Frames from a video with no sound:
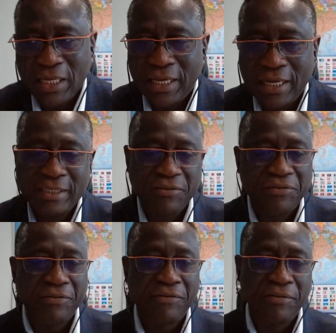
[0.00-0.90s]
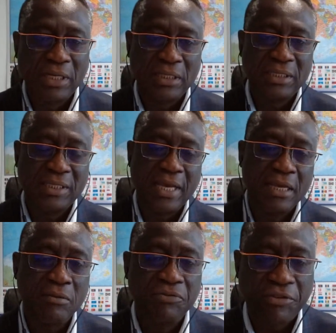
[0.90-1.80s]
There is a, a say
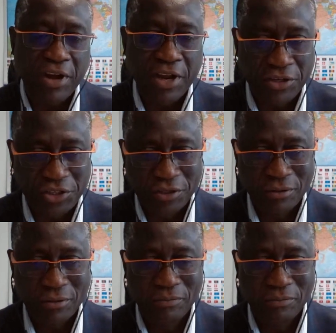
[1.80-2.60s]
in French